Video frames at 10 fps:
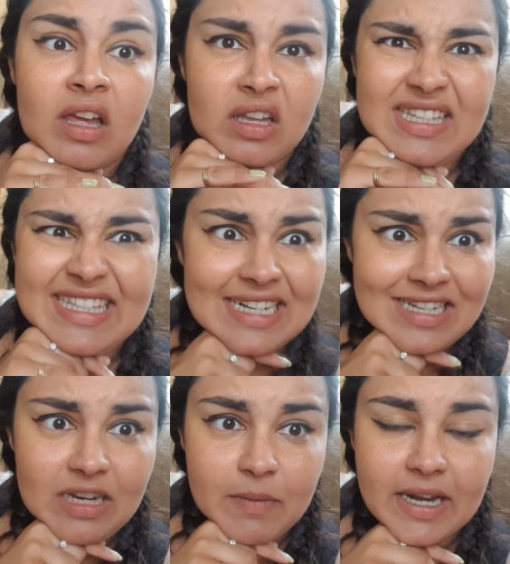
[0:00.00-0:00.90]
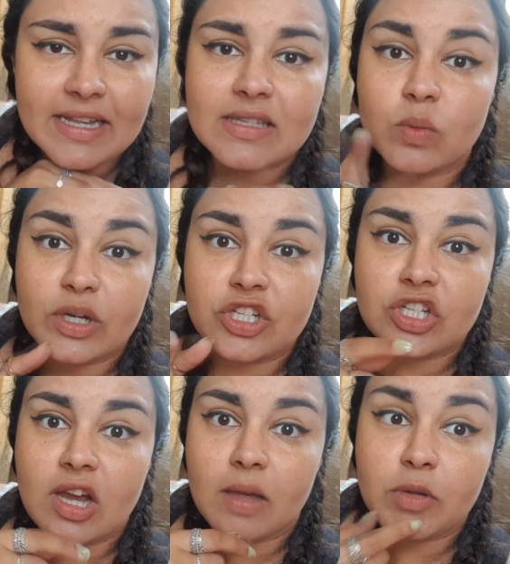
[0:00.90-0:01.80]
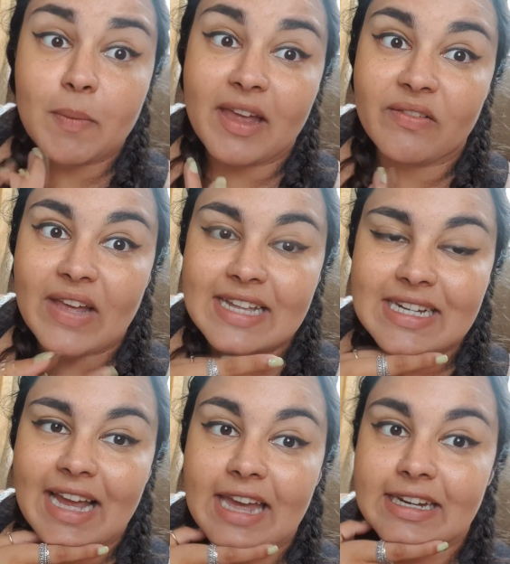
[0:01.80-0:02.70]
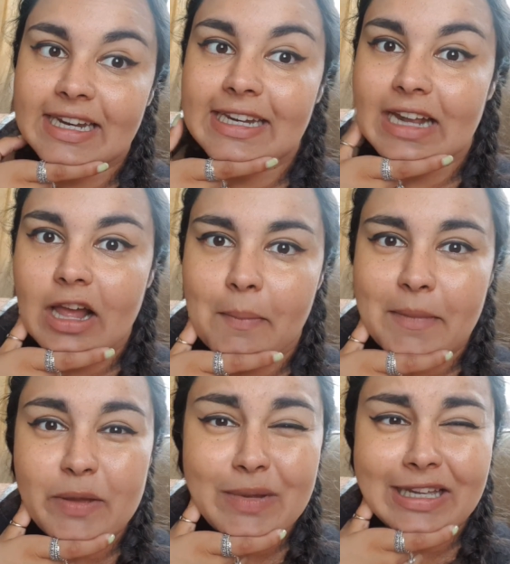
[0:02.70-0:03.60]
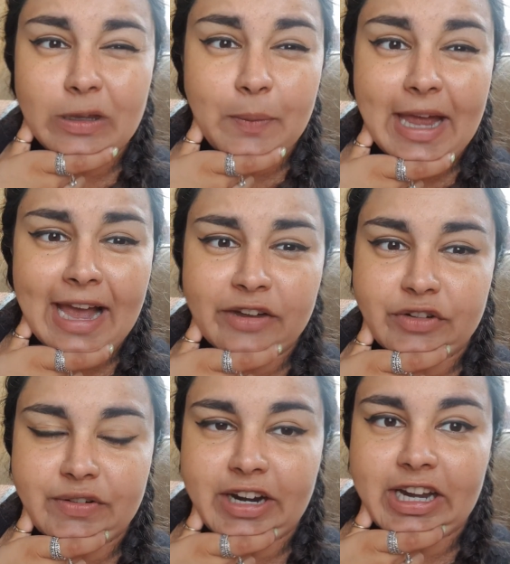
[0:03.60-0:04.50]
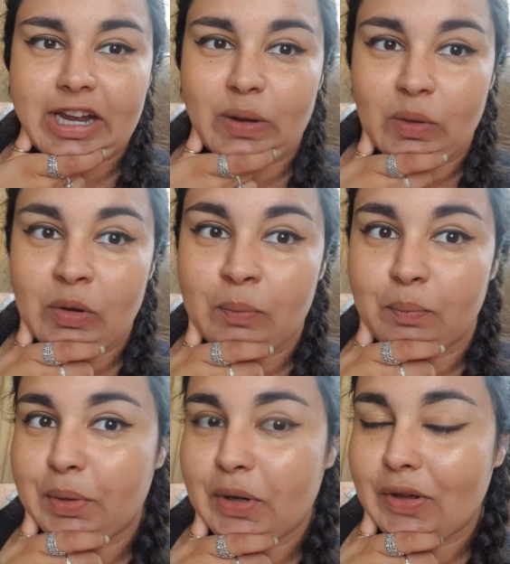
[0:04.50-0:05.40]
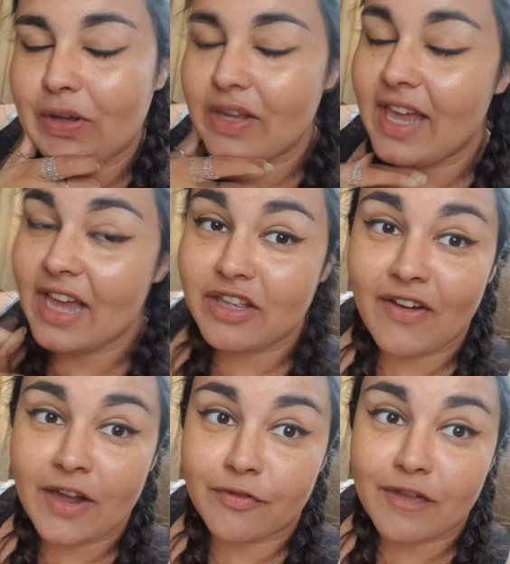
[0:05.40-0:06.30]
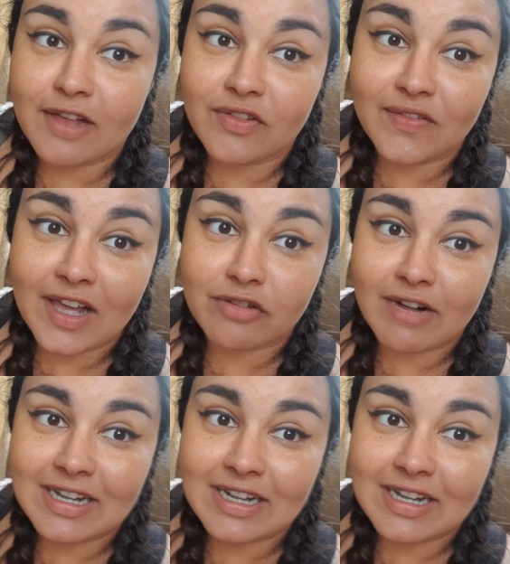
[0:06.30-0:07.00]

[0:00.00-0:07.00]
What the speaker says: 16 minutes, which you may have guessed I kind of need it. I'm maybe a little bit hangry right now. But yeah, you've had a rave, you've had a rant